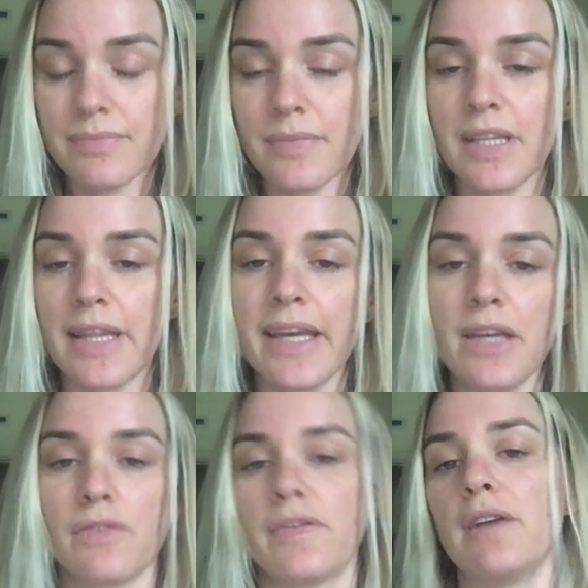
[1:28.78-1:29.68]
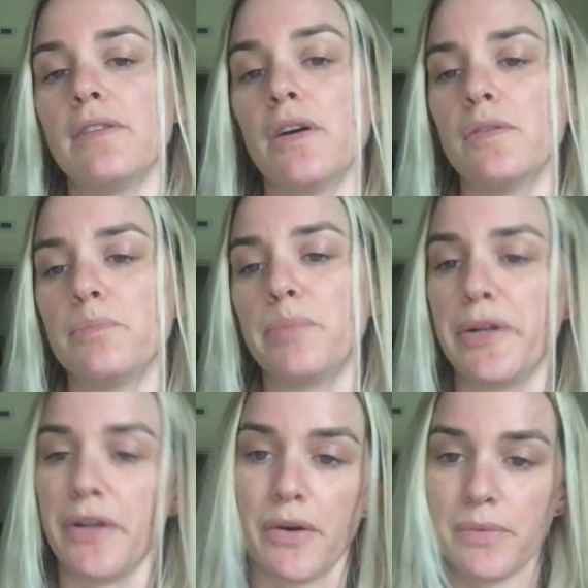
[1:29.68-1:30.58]
Thank you, Frau Lowe,
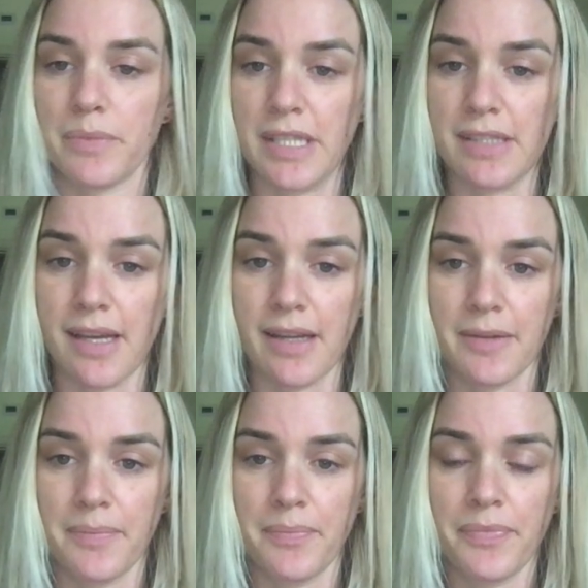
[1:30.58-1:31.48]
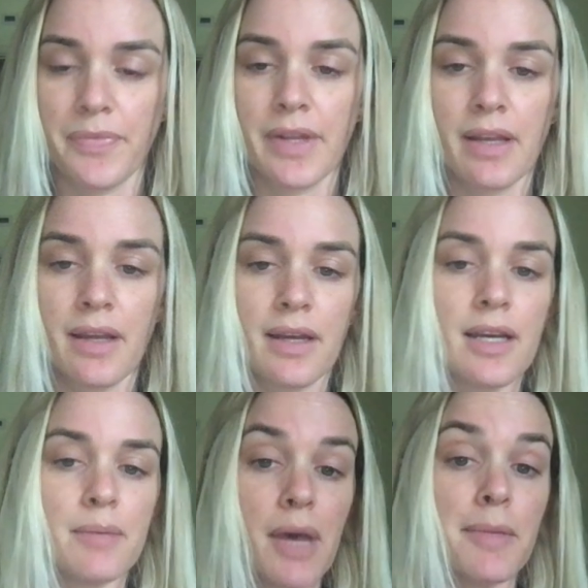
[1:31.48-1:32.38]
but no, he said.
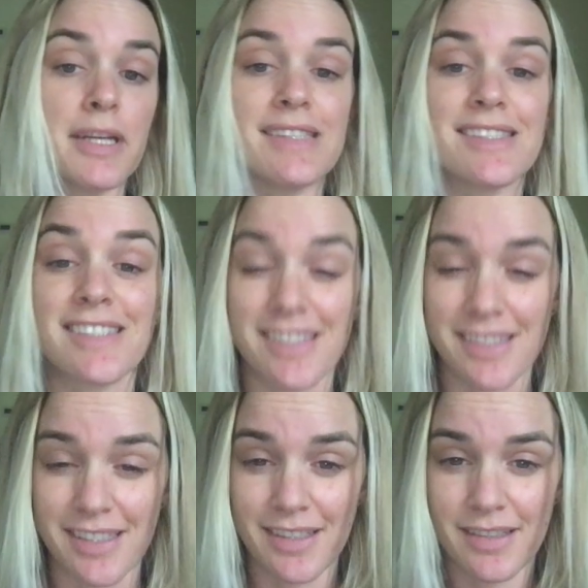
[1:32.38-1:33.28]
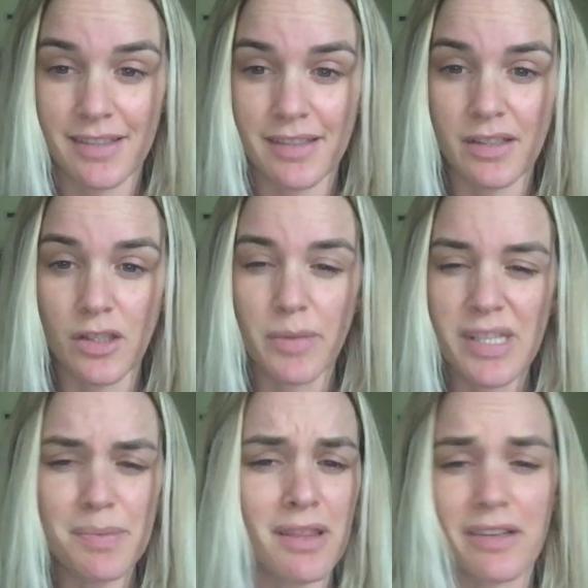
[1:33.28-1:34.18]
Mama insisted. You
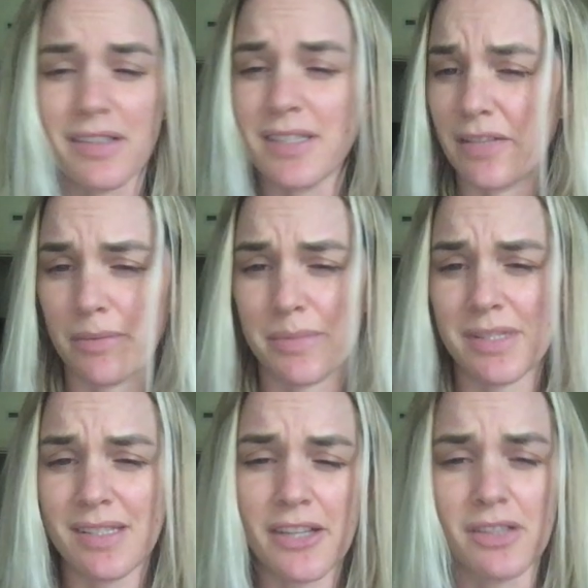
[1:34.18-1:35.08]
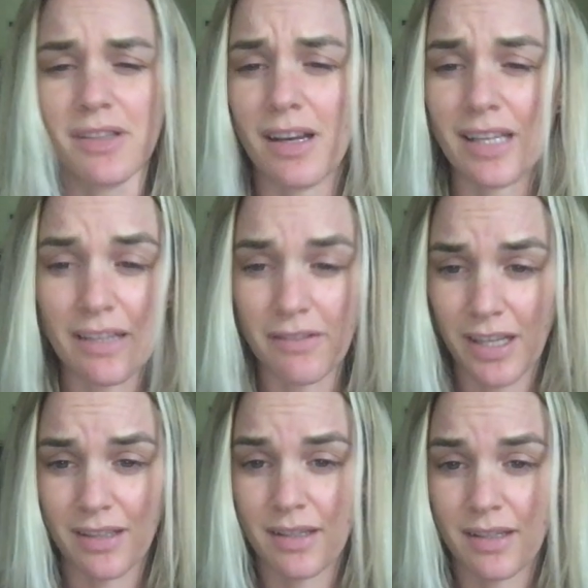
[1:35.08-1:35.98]
must be thirsty from such a long
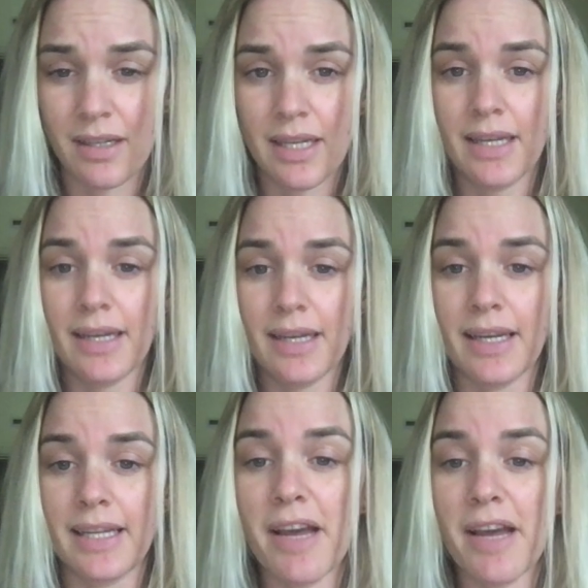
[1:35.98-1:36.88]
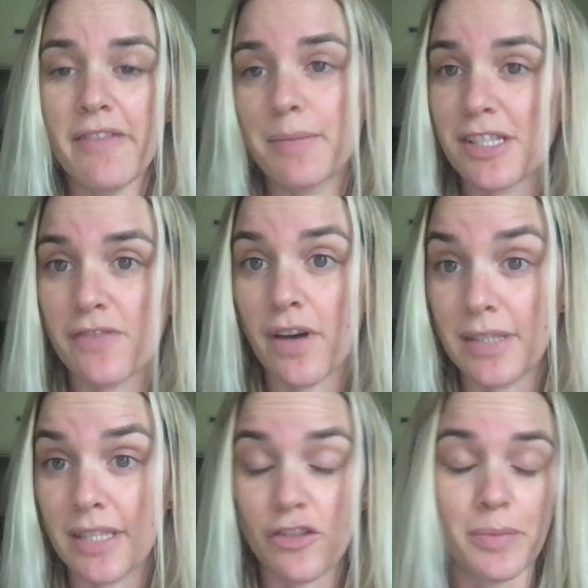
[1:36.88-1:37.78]
evening, and it's my family's fault
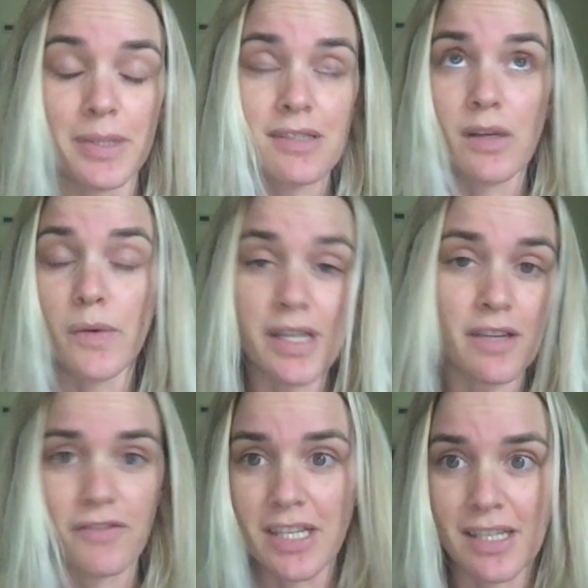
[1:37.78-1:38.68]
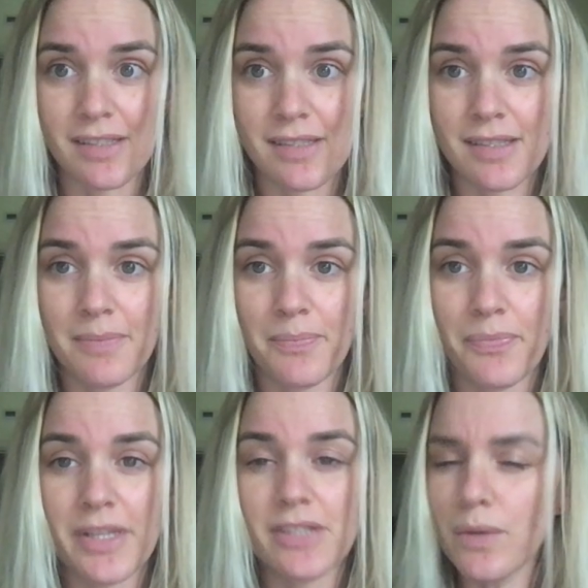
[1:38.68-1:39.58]
that you've been so inconvenienced.
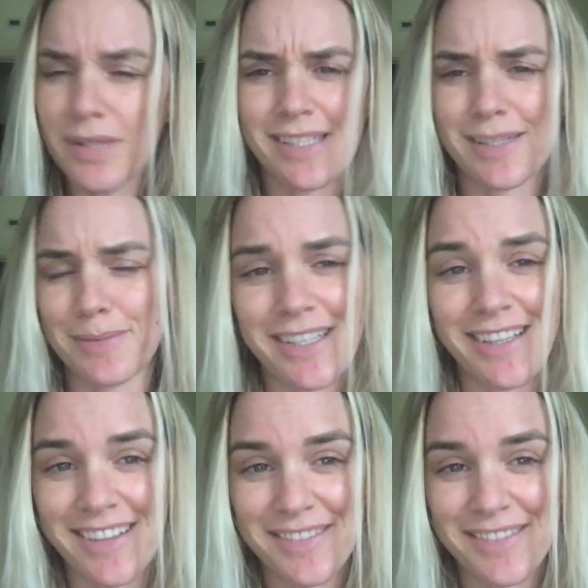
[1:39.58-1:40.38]
It's only some tea.